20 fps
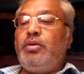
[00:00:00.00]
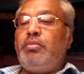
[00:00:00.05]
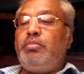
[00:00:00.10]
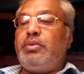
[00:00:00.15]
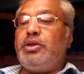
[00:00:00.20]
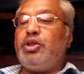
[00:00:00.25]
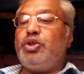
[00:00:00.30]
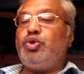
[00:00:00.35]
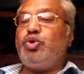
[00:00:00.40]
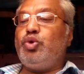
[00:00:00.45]

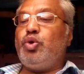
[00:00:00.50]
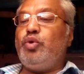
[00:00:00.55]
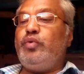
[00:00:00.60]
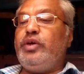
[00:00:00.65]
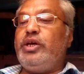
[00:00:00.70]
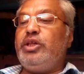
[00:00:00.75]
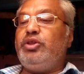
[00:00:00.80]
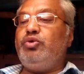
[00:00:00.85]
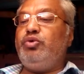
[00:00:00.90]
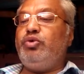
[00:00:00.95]
But the
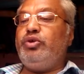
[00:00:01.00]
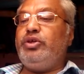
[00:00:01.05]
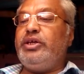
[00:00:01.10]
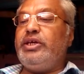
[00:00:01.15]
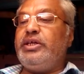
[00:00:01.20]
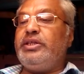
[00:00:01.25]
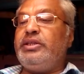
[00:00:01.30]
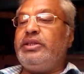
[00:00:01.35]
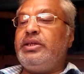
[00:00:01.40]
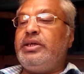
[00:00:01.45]
Soviet
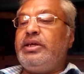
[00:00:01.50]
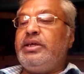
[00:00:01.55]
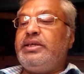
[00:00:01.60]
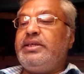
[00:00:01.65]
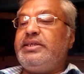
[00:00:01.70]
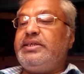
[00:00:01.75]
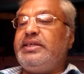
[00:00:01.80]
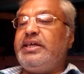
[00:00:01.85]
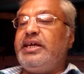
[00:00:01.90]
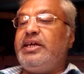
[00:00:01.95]
Union
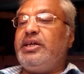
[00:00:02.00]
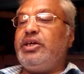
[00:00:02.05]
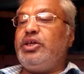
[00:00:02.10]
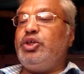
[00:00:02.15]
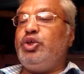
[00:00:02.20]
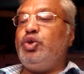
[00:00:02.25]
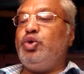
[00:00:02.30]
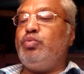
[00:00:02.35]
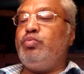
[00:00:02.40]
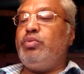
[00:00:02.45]
sent a
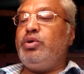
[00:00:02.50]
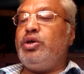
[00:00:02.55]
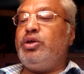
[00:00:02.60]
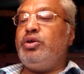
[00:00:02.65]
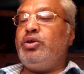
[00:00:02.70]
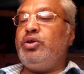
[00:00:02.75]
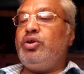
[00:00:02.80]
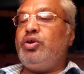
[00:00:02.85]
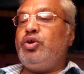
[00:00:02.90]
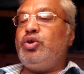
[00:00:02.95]

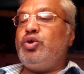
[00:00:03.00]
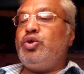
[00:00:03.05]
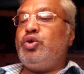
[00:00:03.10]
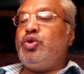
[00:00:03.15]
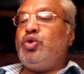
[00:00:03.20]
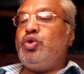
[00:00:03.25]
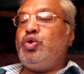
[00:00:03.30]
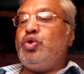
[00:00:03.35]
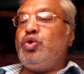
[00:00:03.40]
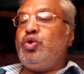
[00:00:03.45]
human
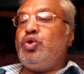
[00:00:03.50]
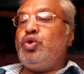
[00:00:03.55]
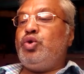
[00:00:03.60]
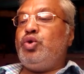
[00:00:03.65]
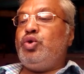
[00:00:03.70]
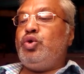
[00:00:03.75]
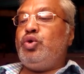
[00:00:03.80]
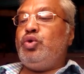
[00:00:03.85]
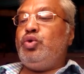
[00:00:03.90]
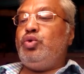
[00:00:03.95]

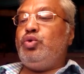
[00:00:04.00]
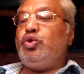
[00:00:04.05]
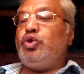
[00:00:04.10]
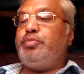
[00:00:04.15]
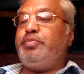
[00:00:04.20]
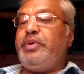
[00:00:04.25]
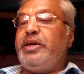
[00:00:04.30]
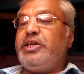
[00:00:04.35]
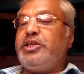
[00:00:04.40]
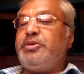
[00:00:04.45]
to
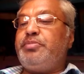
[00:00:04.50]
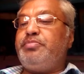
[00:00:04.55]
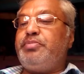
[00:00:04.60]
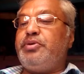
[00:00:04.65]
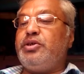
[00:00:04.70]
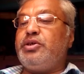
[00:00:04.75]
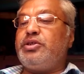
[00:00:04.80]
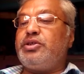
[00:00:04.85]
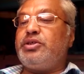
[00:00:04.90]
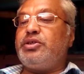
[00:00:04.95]
space
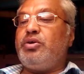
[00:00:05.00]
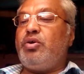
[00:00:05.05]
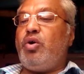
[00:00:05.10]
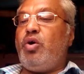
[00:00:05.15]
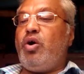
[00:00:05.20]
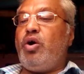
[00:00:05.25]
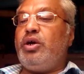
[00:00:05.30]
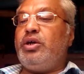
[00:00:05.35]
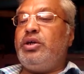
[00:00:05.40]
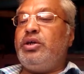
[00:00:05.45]
first.
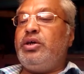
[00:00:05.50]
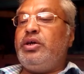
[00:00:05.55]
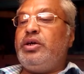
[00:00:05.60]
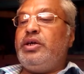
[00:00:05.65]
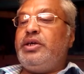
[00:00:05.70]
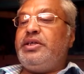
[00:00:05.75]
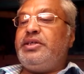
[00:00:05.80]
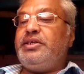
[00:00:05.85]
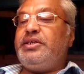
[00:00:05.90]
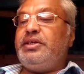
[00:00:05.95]
On
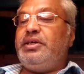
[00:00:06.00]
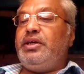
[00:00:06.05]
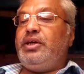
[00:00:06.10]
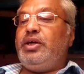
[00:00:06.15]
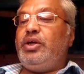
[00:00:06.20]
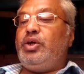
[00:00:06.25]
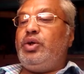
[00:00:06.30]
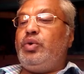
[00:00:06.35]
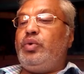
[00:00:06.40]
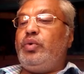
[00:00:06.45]

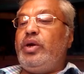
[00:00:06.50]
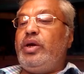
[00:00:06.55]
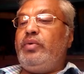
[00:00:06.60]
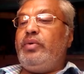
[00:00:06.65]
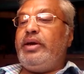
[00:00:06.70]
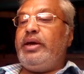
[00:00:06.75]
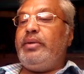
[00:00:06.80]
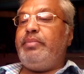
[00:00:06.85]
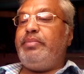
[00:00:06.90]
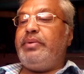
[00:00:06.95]

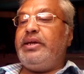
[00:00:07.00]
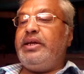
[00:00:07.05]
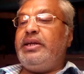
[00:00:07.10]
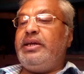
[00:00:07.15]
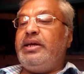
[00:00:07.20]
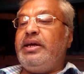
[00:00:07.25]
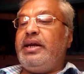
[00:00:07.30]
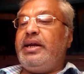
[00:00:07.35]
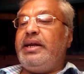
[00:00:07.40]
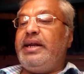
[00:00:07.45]
12 April
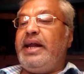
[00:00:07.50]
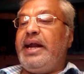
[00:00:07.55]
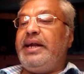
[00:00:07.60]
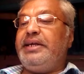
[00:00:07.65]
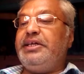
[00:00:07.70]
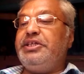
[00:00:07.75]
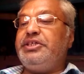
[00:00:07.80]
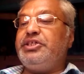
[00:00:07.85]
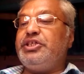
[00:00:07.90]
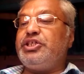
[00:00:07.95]

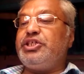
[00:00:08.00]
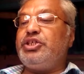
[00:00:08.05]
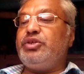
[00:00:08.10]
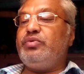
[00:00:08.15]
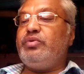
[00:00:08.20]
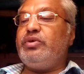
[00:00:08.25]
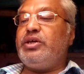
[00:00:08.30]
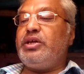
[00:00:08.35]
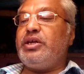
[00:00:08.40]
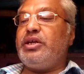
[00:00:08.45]

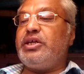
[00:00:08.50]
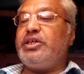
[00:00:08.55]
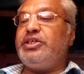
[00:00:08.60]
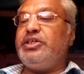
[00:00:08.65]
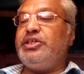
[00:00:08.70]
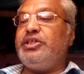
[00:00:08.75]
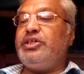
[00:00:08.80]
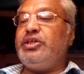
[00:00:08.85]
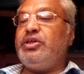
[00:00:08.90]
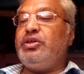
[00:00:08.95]
1961,
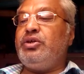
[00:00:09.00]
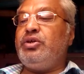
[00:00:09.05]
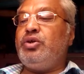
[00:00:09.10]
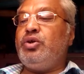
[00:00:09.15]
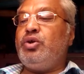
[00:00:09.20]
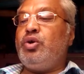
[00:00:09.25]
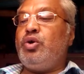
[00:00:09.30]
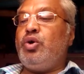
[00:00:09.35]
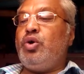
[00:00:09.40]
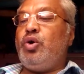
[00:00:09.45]
Russian
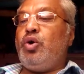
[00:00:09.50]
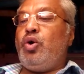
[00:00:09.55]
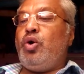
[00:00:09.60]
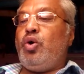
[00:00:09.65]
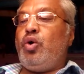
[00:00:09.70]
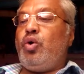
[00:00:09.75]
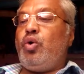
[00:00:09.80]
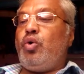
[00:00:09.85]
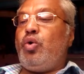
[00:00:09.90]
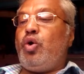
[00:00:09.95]

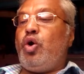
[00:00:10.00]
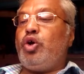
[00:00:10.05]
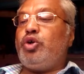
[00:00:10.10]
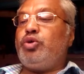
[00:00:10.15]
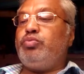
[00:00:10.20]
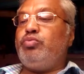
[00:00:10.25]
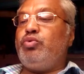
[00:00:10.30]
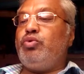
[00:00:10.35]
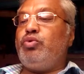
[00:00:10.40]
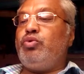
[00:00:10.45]

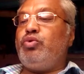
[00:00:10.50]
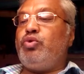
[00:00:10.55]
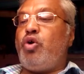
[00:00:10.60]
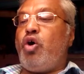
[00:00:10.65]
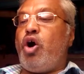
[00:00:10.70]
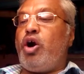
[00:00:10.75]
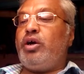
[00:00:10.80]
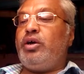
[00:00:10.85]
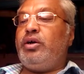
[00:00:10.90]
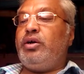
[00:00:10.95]

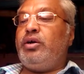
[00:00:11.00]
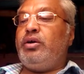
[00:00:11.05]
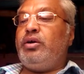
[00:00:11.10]
cosmonaut